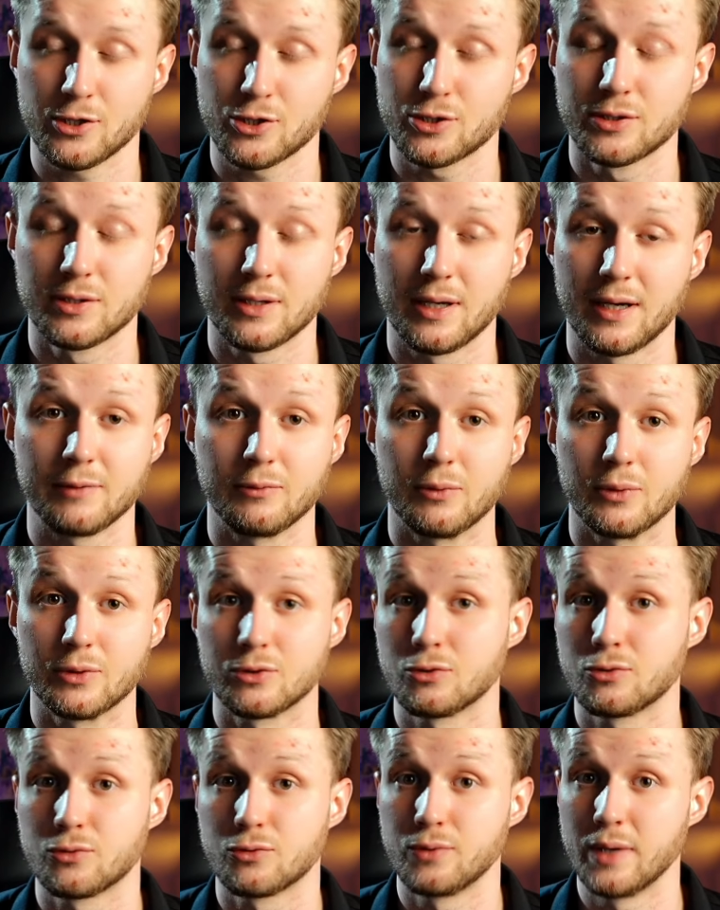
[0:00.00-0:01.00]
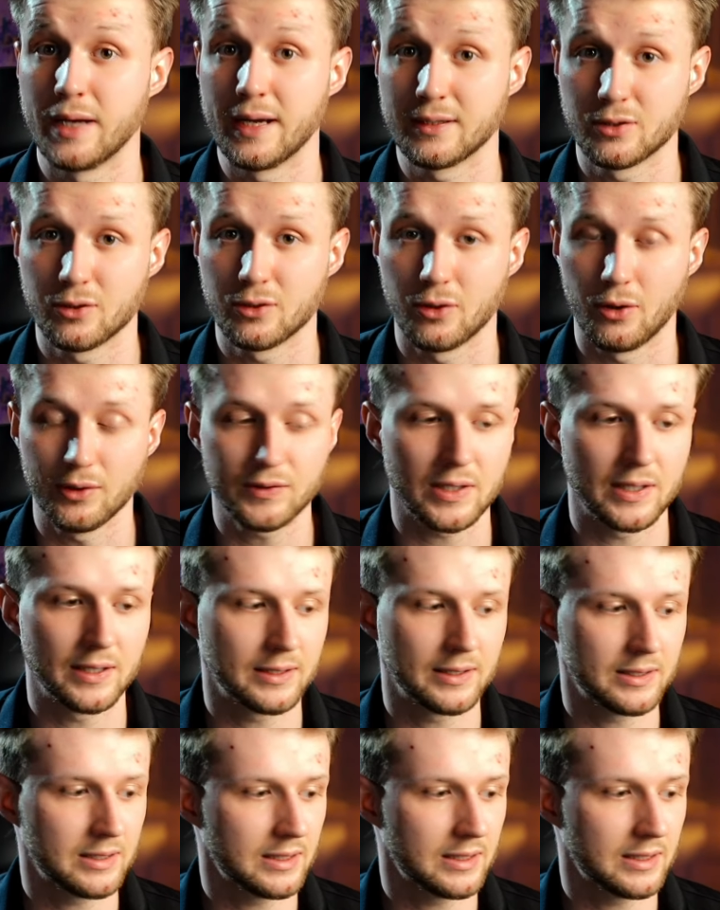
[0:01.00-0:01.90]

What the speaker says: I want to create content.